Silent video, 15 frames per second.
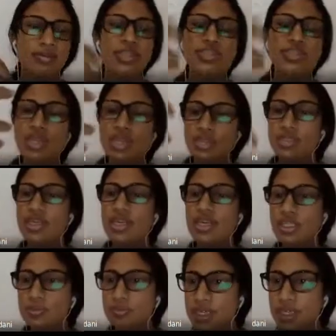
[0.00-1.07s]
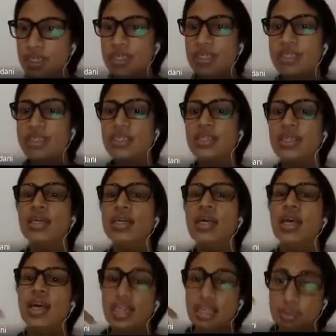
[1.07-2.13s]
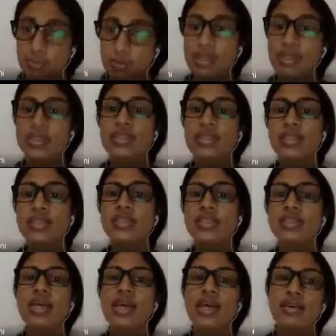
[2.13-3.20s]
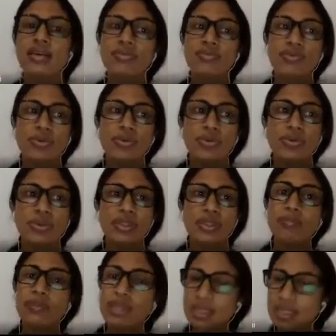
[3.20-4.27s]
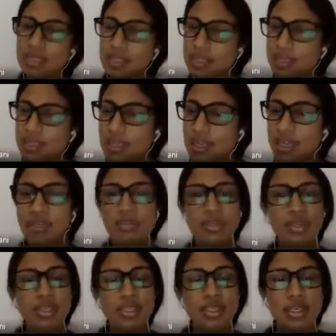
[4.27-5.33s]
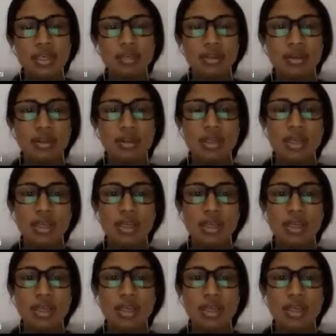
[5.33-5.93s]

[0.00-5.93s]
exchanging experiences and for the peer learning activities and all.